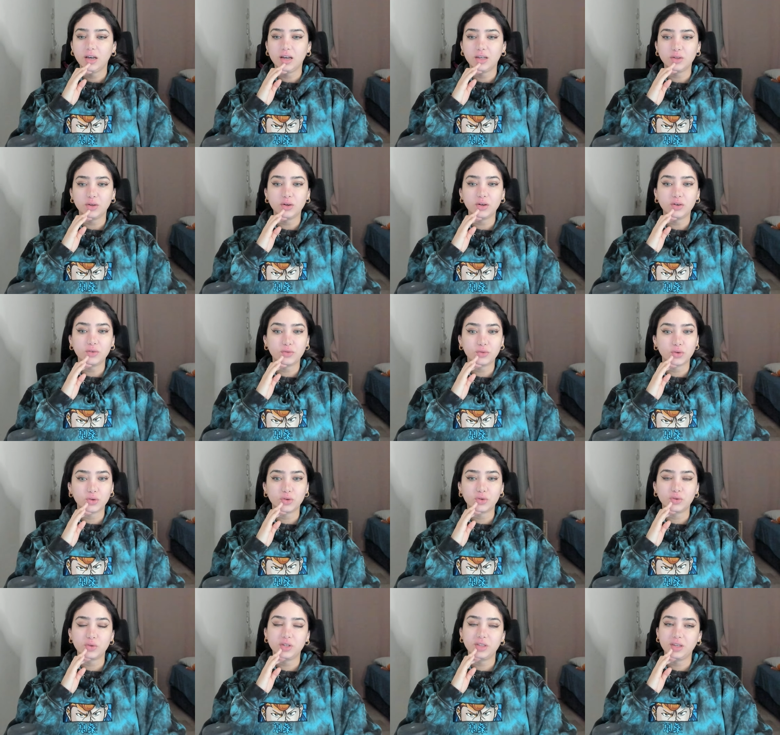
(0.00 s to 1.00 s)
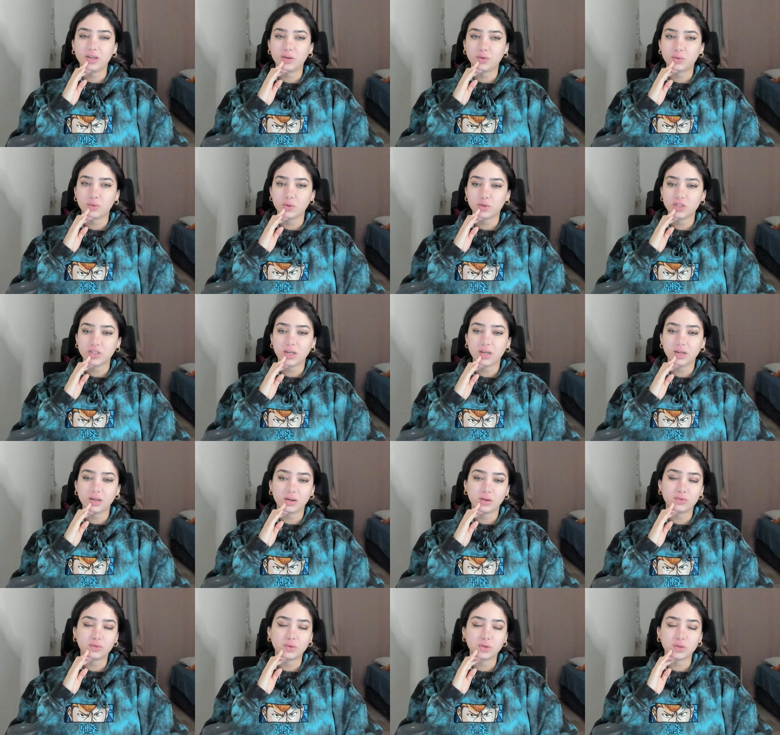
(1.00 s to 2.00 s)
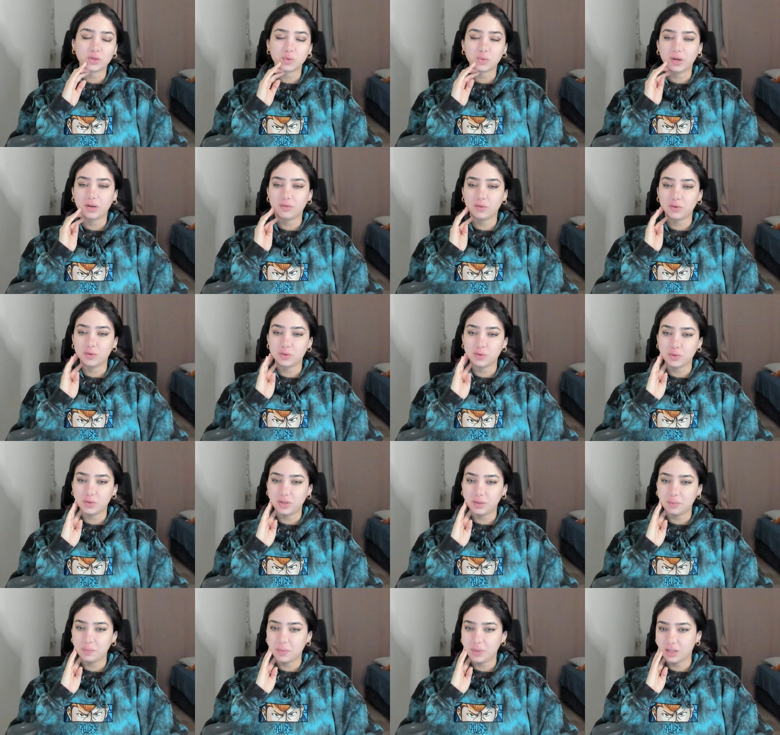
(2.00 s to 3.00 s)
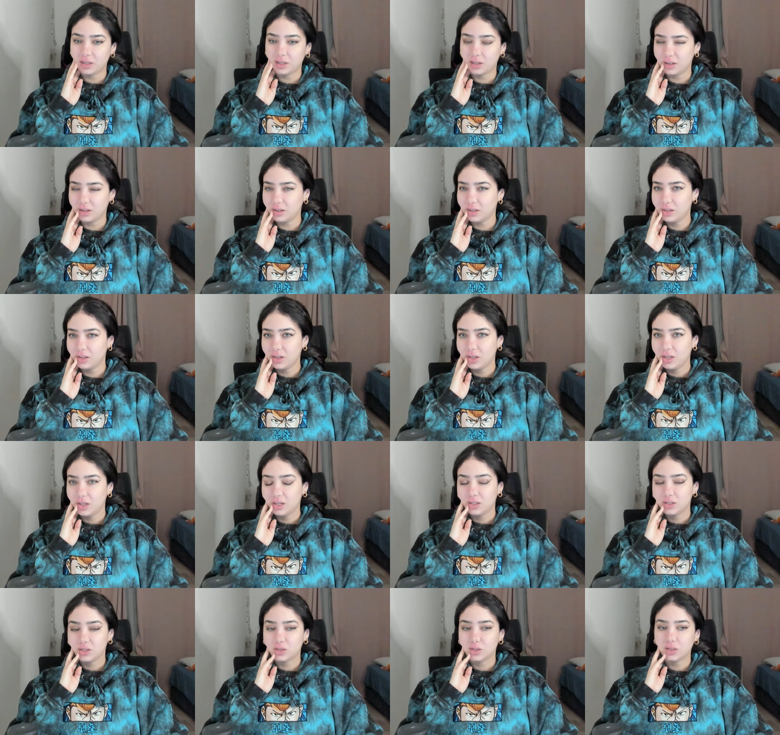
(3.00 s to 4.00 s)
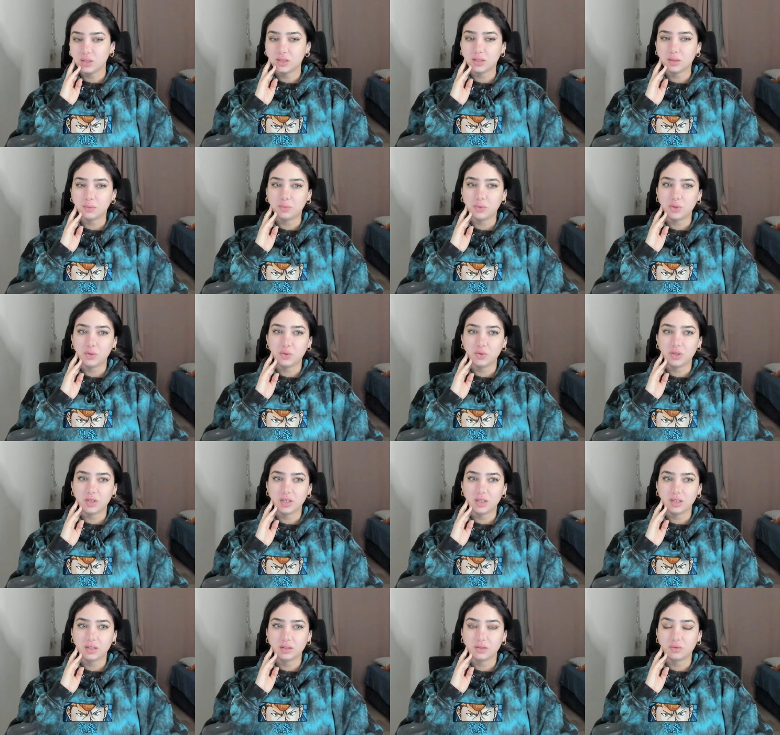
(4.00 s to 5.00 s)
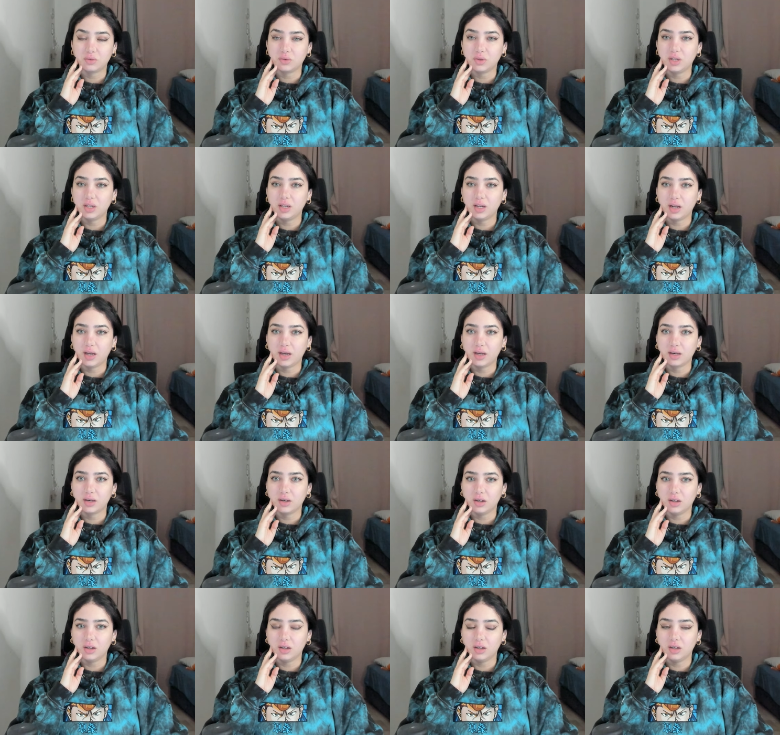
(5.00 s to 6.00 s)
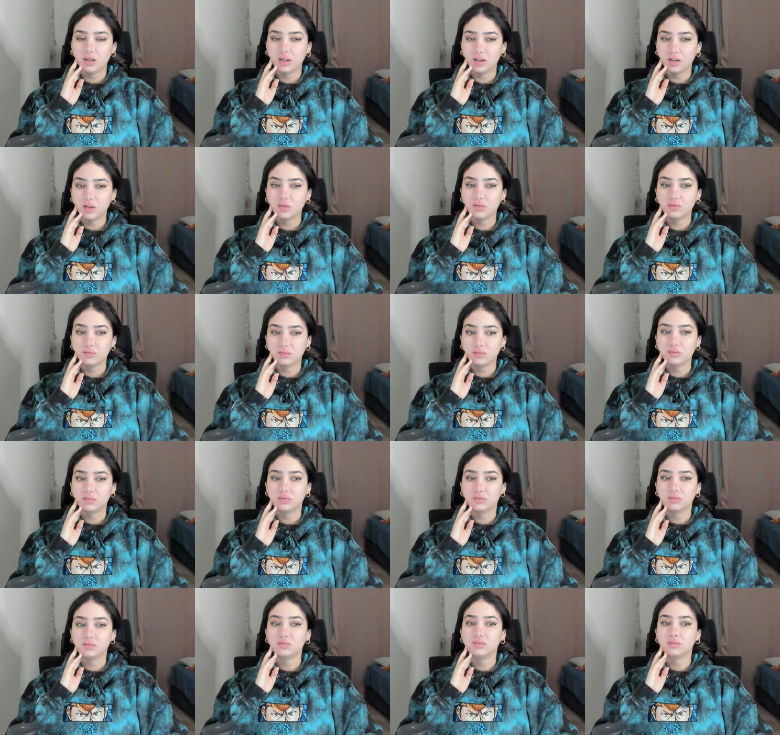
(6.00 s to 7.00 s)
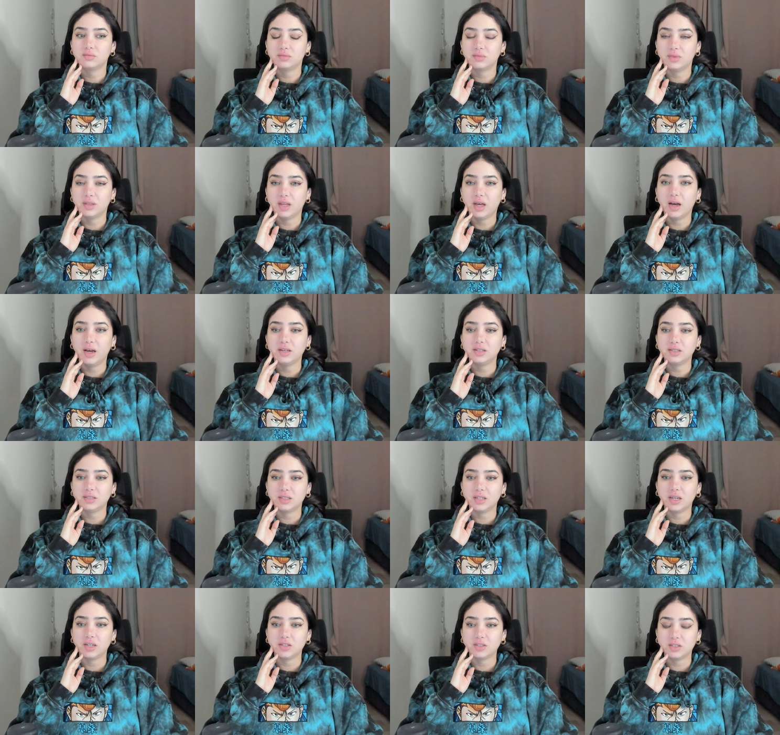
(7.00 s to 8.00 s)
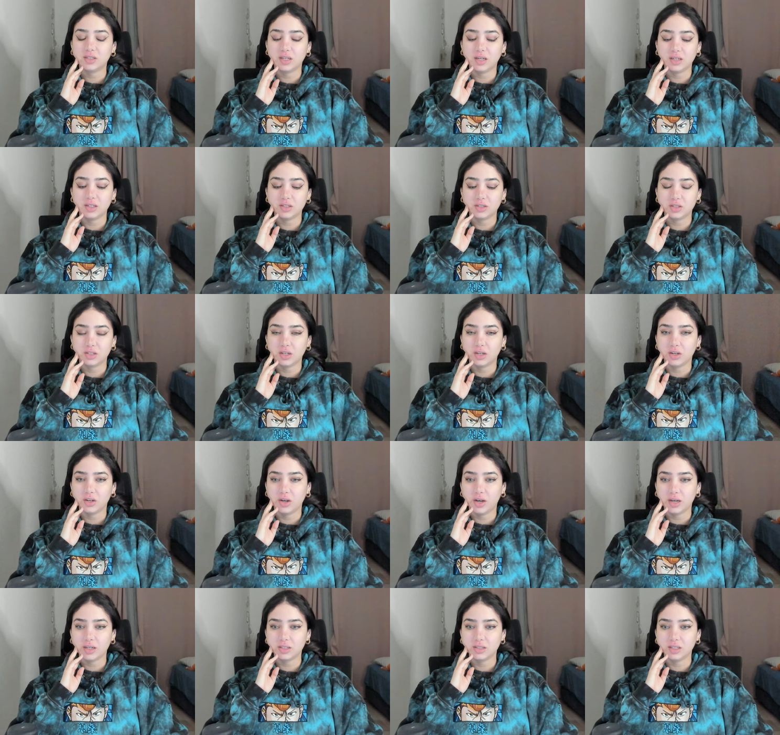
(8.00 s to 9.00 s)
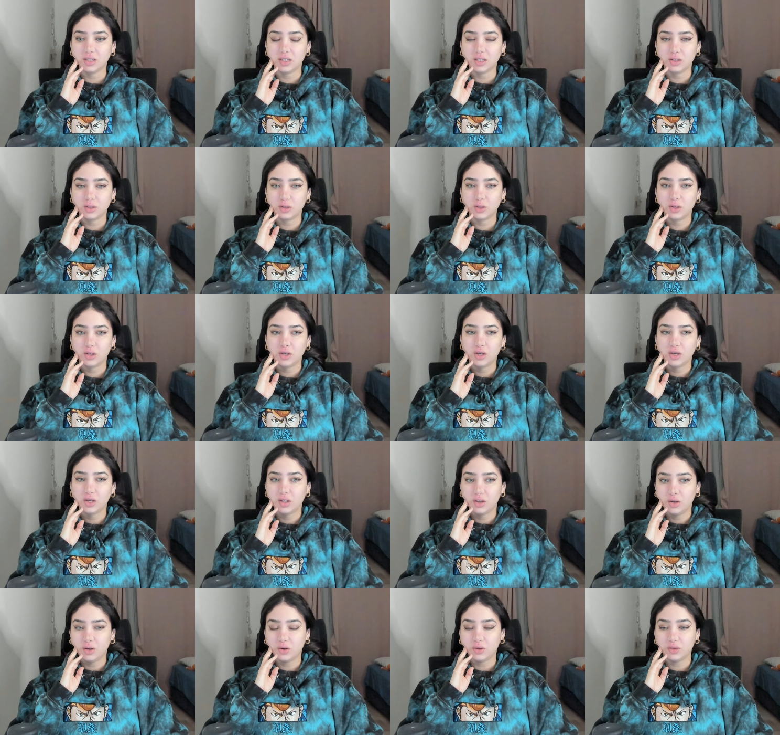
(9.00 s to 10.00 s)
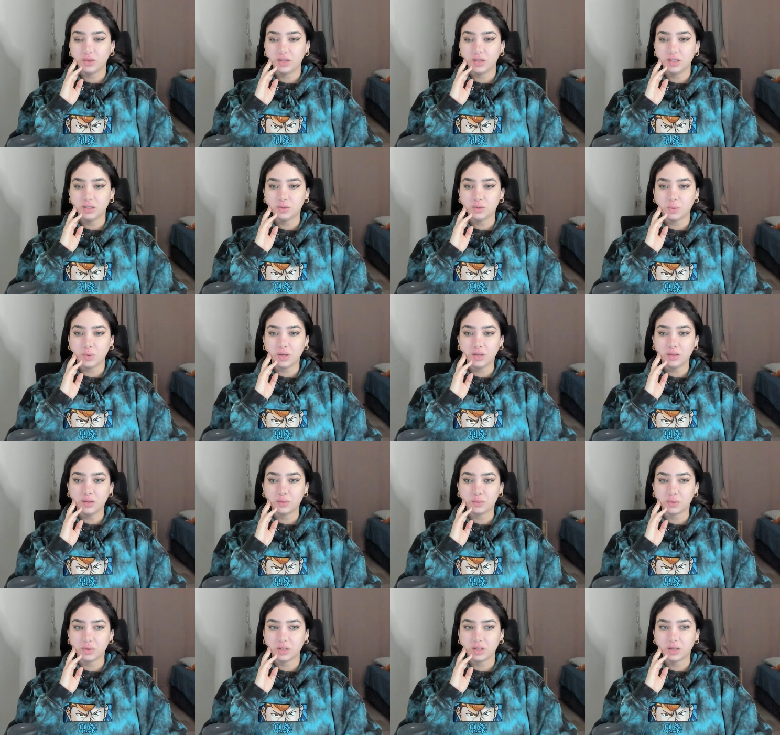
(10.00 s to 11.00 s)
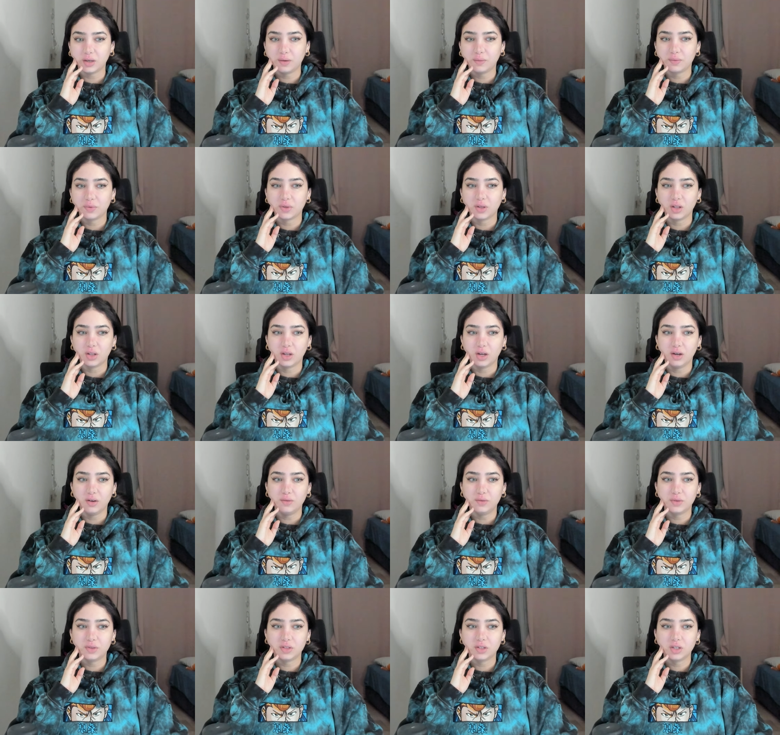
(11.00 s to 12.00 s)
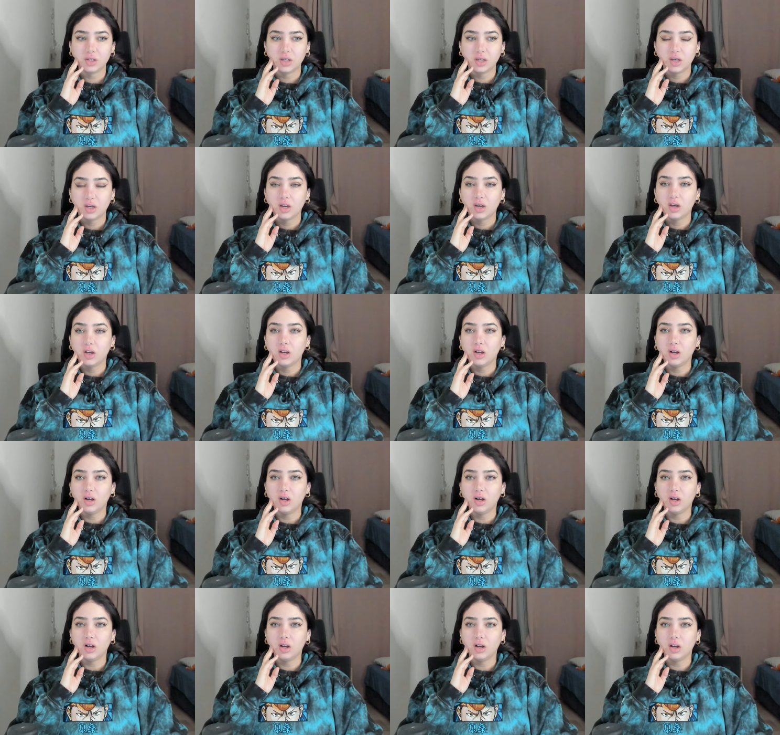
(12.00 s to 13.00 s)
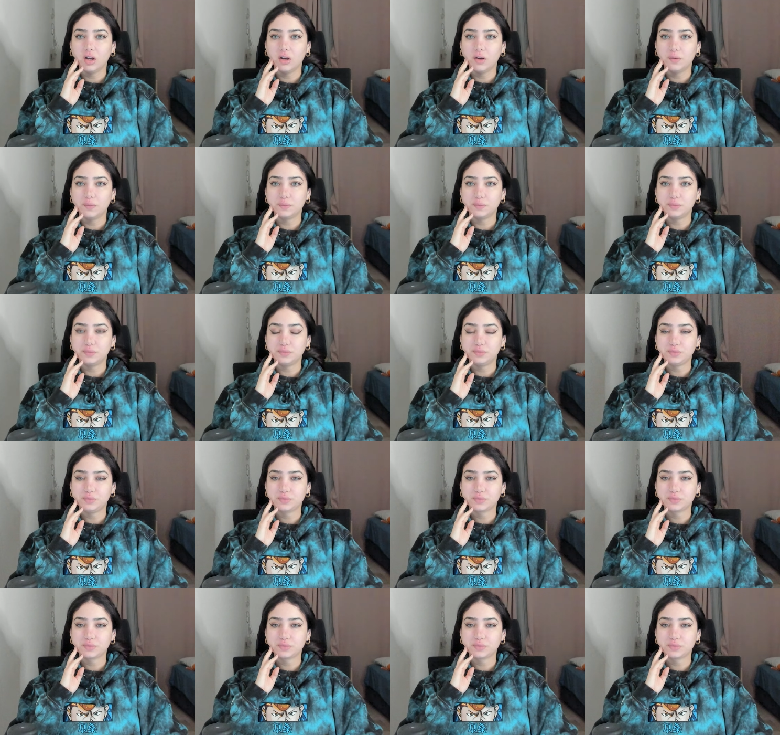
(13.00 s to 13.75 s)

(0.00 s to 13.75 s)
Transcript: and for Hrithik Roshan. And of course, we have also Deepika, such a beauty, really like um, nice, nice, nice uh, acting on this one, really loved. Um,